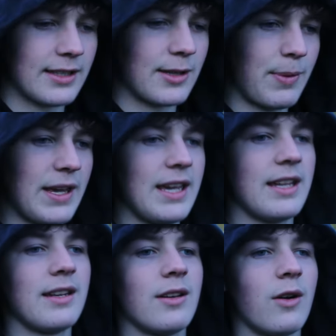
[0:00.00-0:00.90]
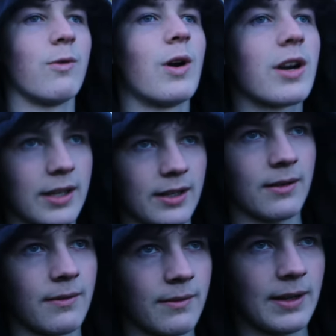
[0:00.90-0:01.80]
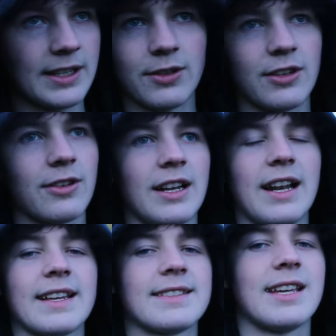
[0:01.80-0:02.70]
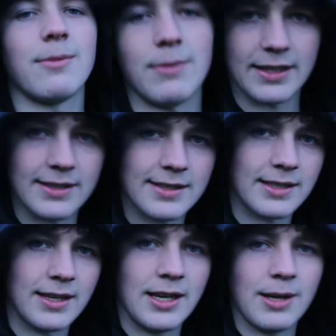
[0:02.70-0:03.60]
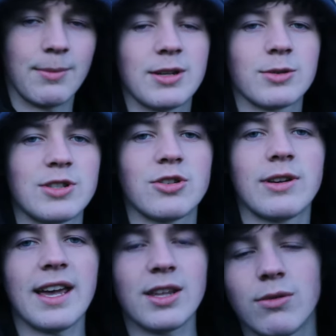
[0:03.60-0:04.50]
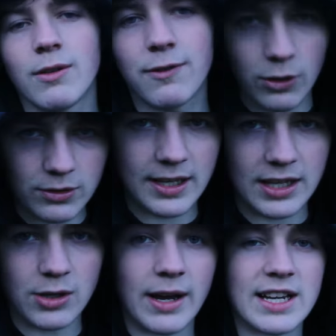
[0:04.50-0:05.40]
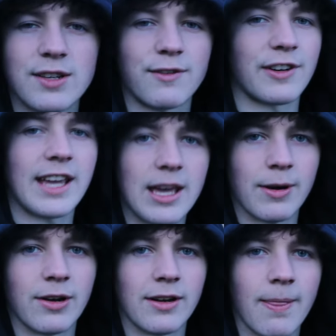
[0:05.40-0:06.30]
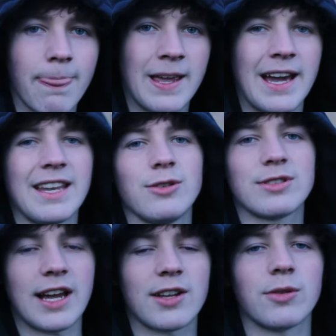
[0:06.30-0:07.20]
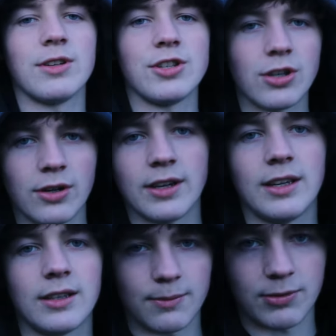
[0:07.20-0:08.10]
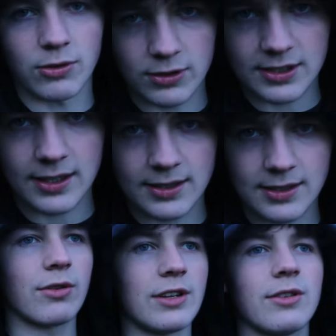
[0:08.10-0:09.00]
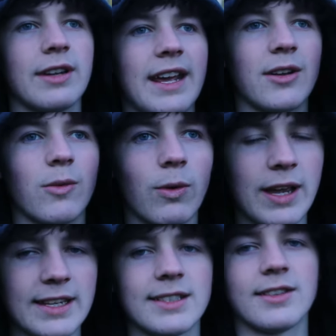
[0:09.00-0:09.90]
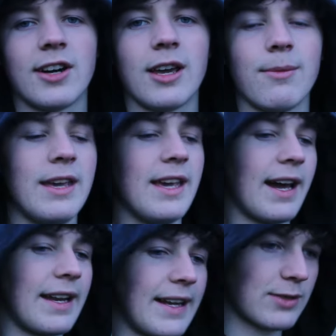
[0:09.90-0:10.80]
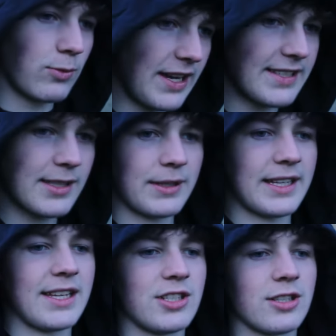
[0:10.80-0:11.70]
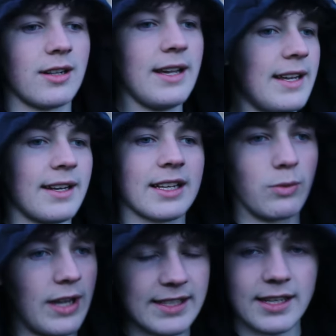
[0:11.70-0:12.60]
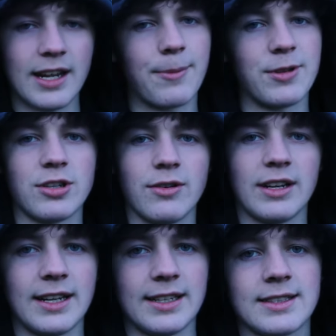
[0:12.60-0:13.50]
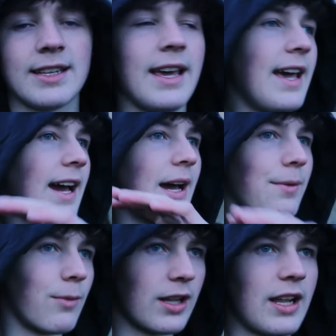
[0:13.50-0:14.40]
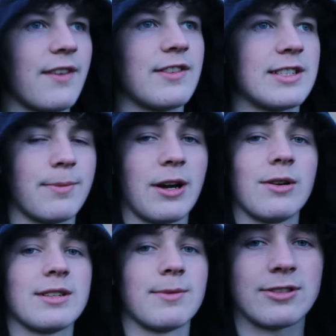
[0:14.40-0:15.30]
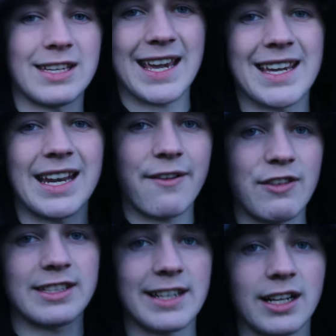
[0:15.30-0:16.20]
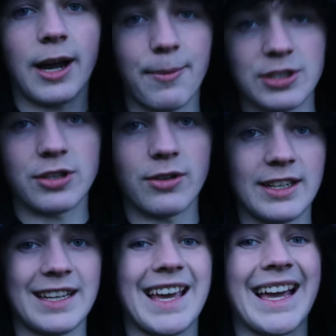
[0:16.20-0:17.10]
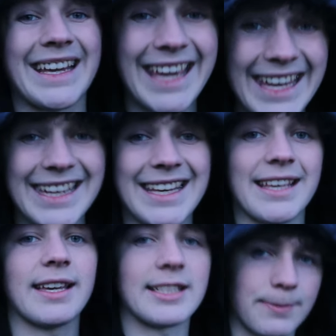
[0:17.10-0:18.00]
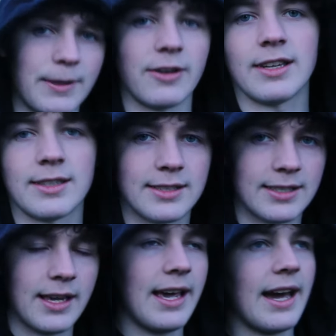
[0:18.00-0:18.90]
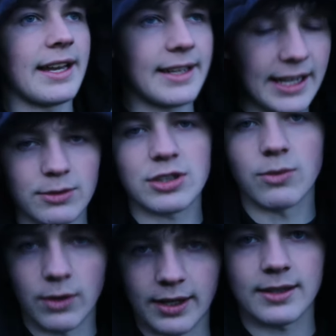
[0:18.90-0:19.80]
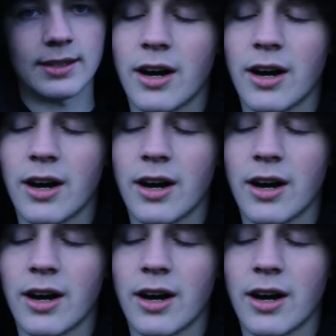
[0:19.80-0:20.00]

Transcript: The pain of working is only going to last ten minutes, because once you get into a flow state, you actually forget about it and you start to enjoy the process. You're only going to end up wasting time, and that's wasted potential, that's wasted opportunities. And what life is about is about taking every single opportunity and getting experience, and that's what you want.